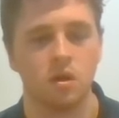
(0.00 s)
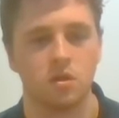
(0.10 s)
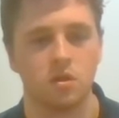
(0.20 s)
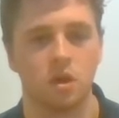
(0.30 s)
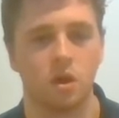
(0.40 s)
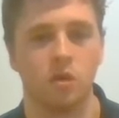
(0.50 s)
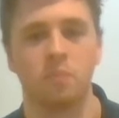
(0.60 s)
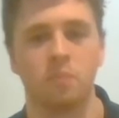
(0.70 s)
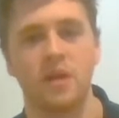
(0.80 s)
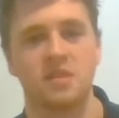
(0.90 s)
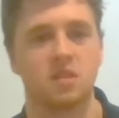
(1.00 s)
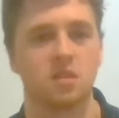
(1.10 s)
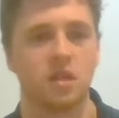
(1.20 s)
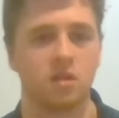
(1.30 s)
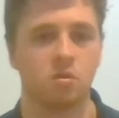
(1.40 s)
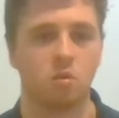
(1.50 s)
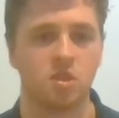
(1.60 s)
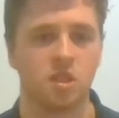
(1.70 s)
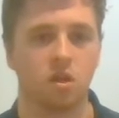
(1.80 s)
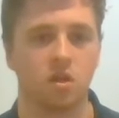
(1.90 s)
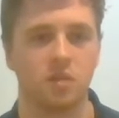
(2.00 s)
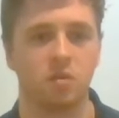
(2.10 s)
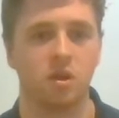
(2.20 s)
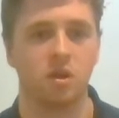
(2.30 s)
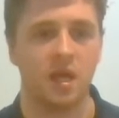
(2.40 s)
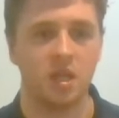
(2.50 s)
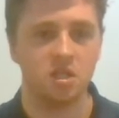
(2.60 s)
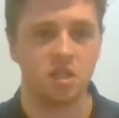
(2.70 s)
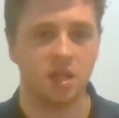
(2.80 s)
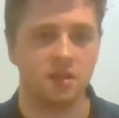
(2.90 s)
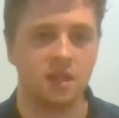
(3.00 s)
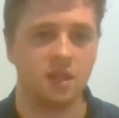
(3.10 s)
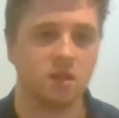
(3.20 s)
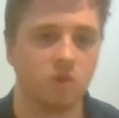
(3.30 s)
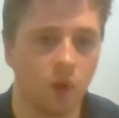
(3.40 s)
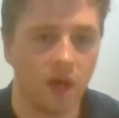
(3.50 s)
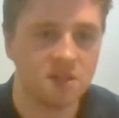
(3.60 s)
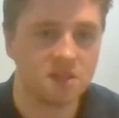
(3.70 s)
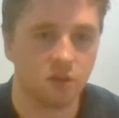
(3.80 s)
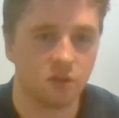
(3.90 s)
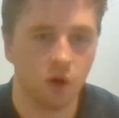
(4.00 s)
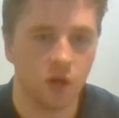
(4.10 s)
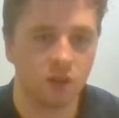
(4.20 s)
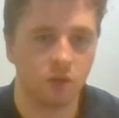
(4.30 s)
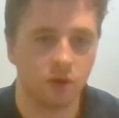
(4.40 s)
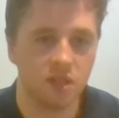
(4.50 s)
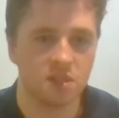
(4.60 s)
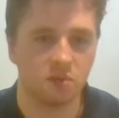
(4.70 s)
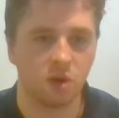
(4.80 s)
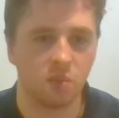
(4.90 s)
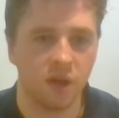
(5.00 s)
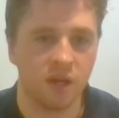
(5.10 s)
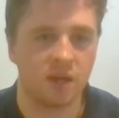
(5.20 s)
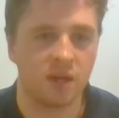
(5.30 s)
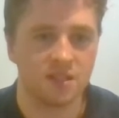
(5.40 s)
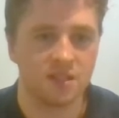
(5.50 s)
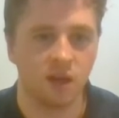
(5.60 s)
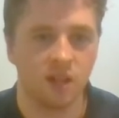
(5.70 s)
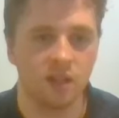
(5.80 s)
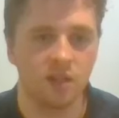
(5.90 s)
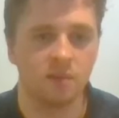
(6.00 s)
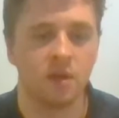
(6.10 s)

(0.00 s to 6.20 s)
So basically, watching Lockie, we're going to hinge at the waist, so 9 degrees, and we're going to bend our knees slightly.